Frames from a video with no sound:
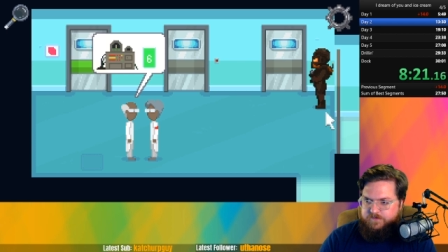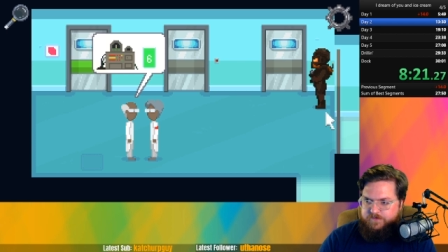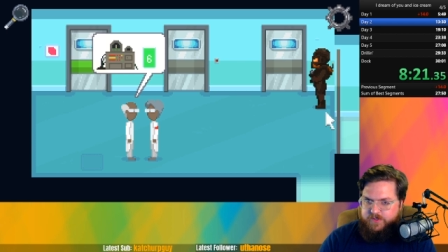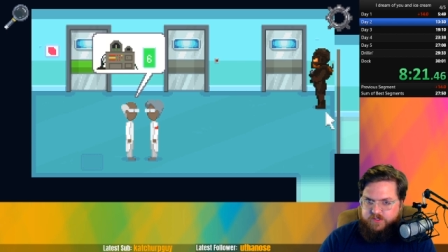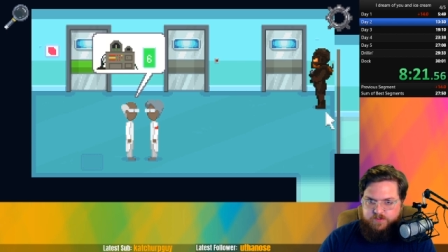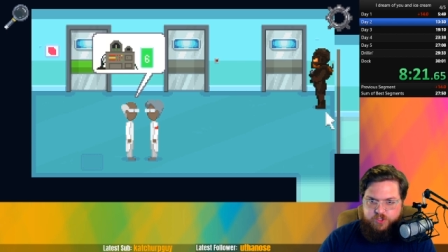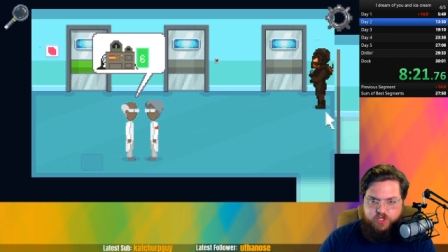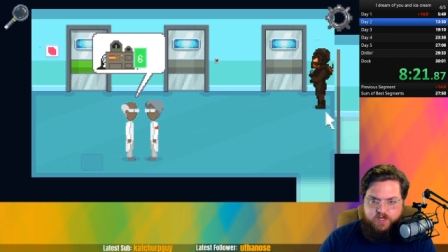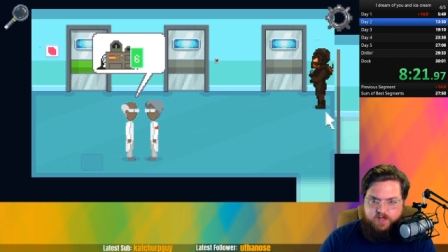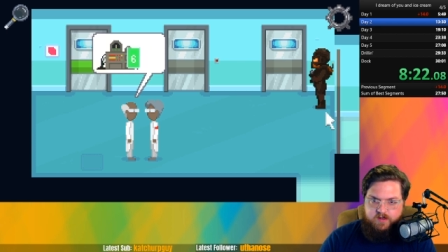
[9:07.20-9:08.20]
There's a
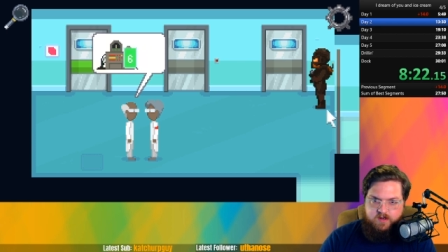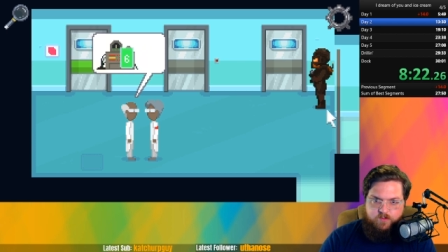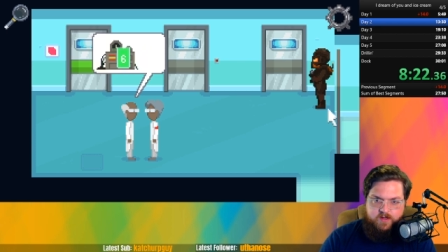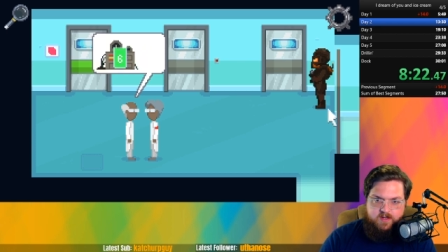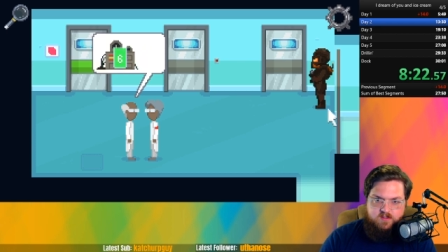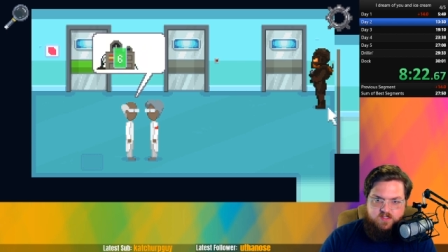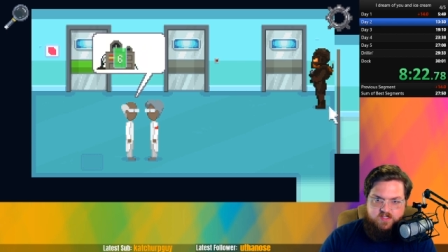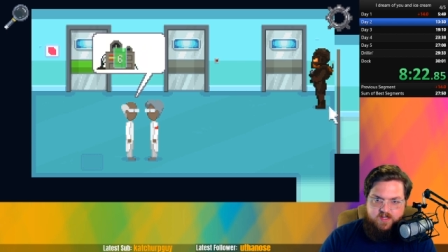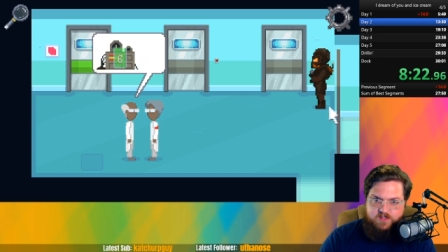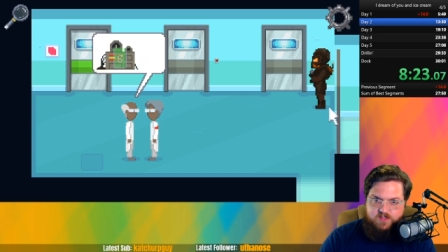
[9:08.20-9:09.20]
machine, and we need
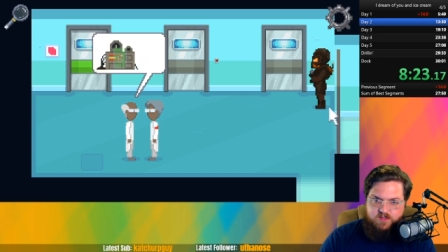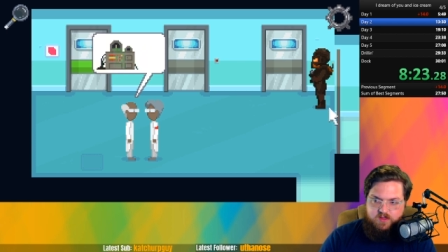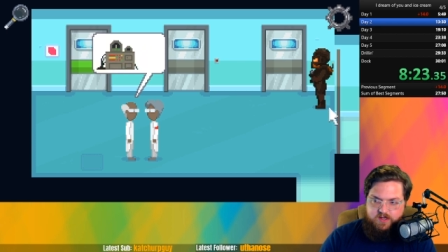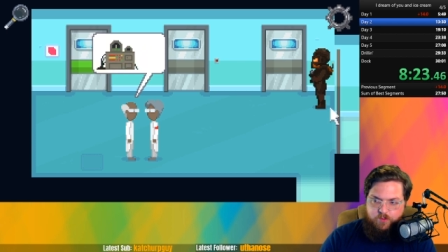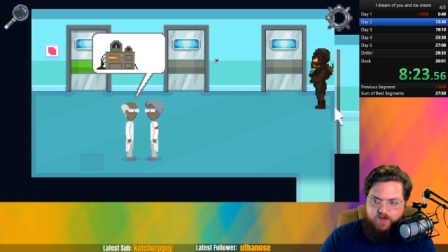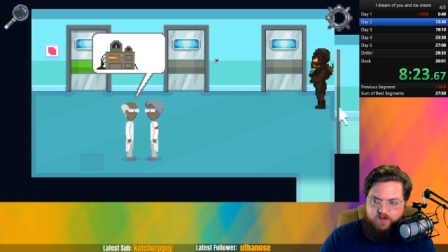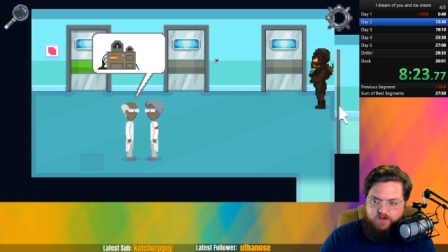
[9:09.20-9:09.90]
six liquid.